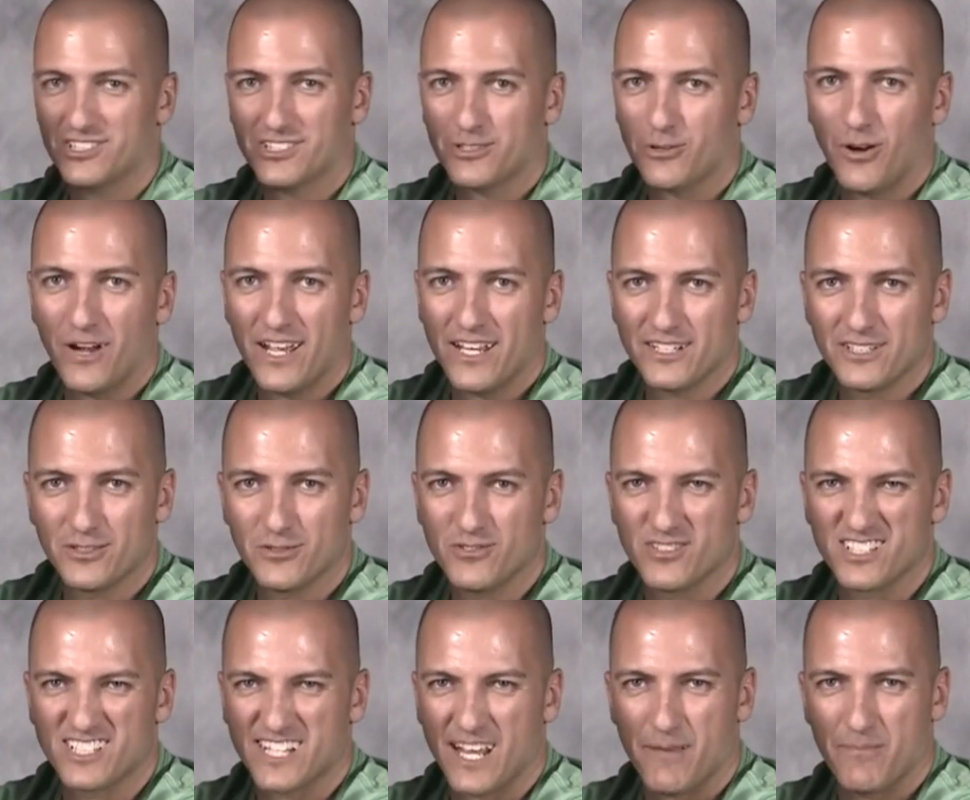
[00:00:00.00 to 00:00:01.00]
Just go ahead and
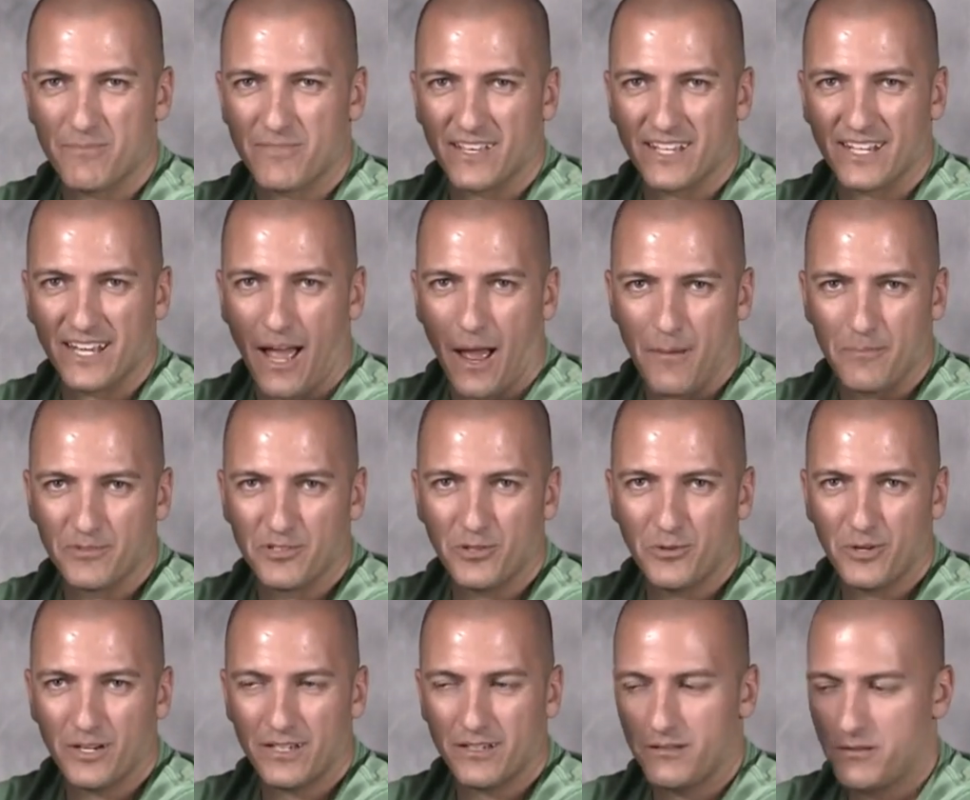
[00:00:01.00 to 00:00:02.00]
do the same thing I'm
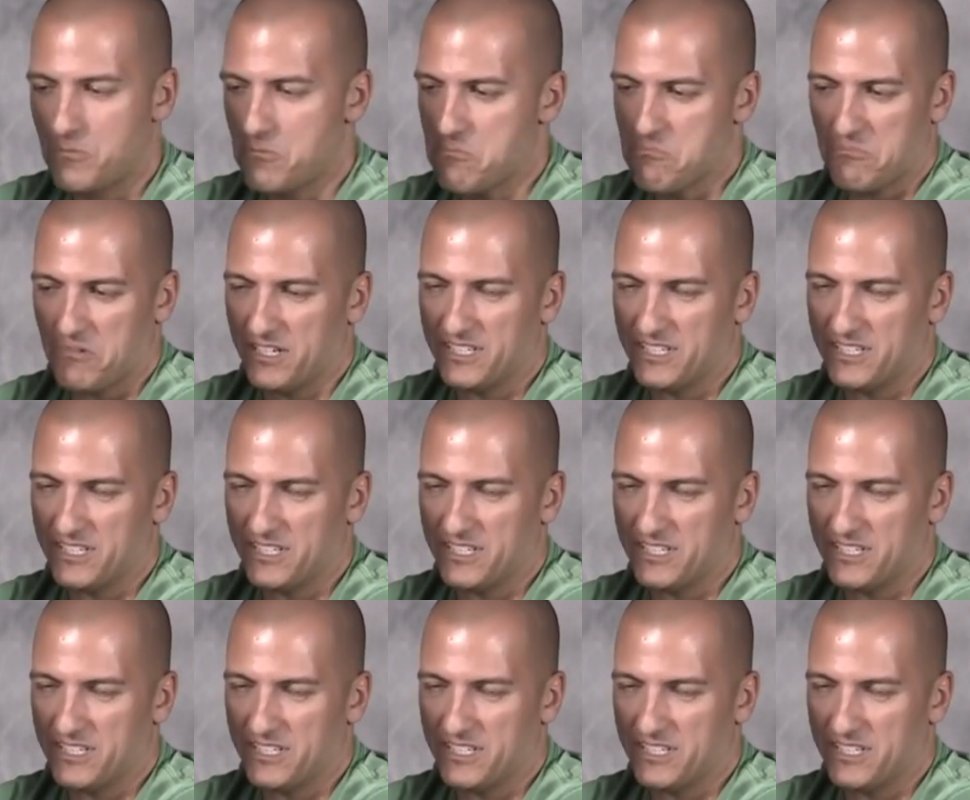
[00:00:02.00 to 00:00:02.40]
doing.